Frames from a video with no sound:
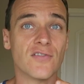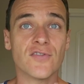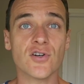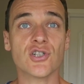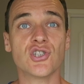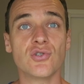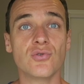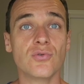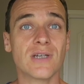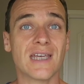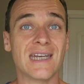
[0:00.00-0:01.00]

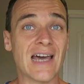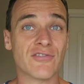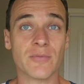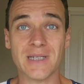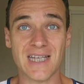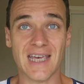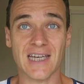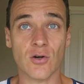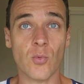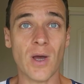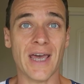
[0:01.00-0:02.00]
virtue can never be taken
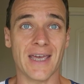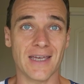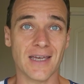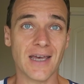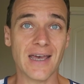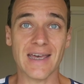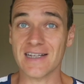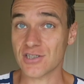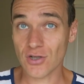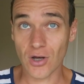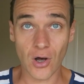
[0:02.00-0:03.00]
away.
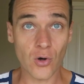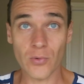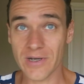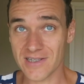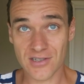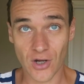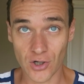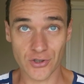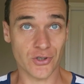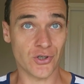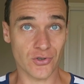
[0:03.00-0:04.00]
It's always
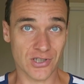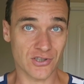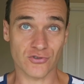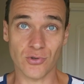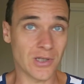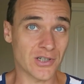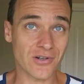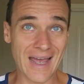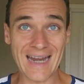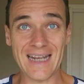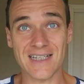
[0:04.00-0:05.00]
under your control under
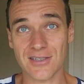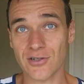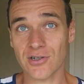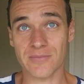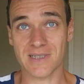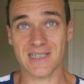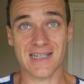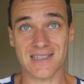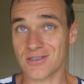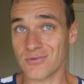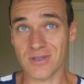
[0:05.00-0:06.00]
any
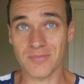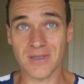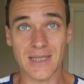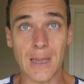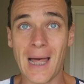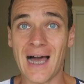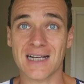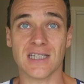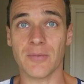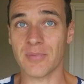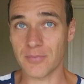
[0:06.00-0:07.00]
circumstances. You can be locked
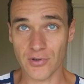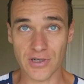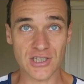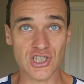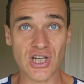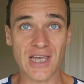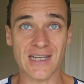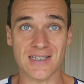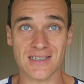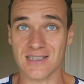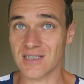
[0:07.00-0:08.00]
up and put in
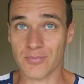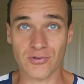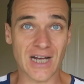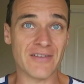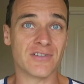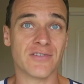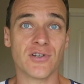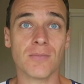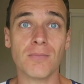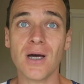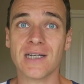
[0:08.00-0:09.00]
chains and deprived of your
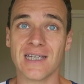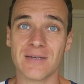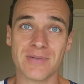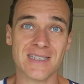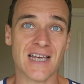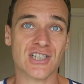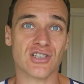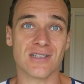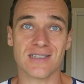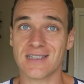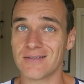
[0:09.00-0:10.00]
money and
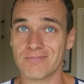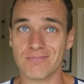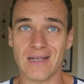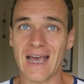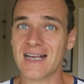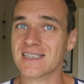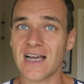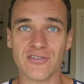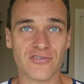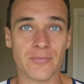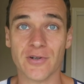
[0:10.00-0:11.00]
possessions and
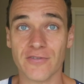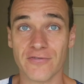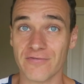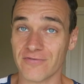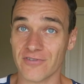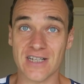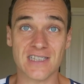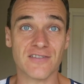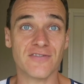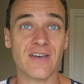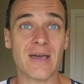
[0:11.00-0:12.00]
exiled from your friends
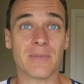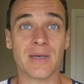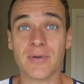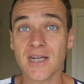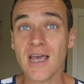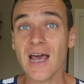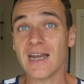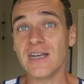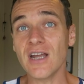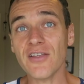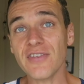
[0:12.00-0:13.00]
and family, but
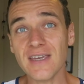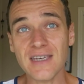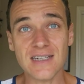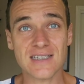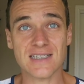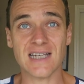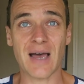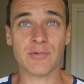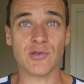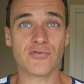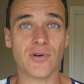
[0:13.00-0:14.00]
nothing can stop
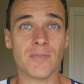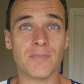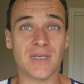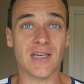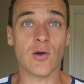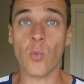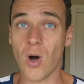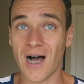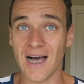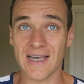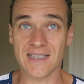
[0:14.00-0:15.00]
you from being
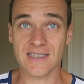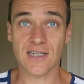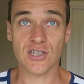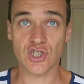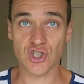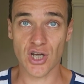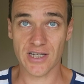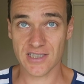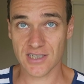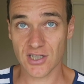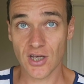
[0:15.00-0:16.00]
wise,
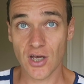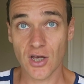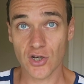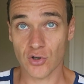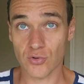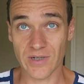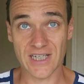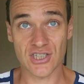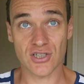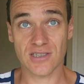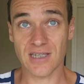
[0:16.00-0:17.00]
just,
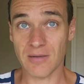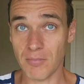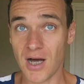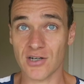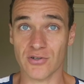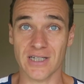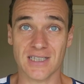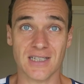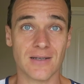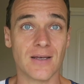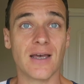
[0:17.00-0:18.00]
courageous, and moderate.
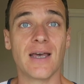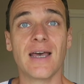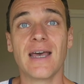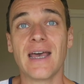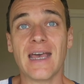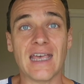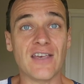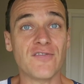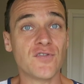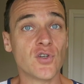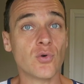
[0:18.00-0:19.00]

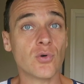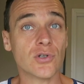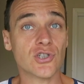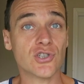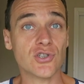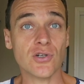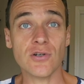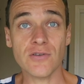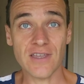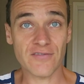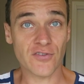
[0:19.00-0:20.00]
If you're sure
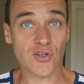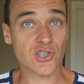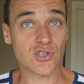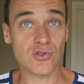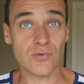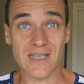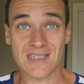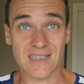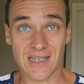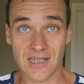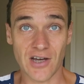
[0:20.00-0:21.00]
that virtue
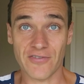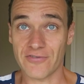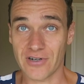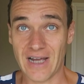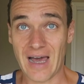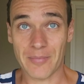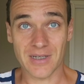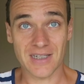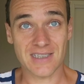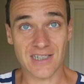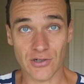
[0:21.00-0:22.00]
isn't enough for
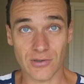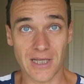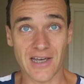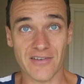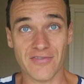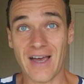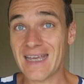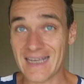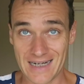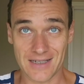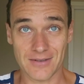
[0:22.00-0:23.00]
happiness in your life, I
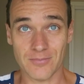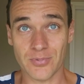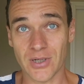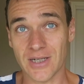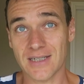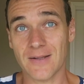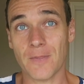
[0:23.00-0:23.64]
get it, but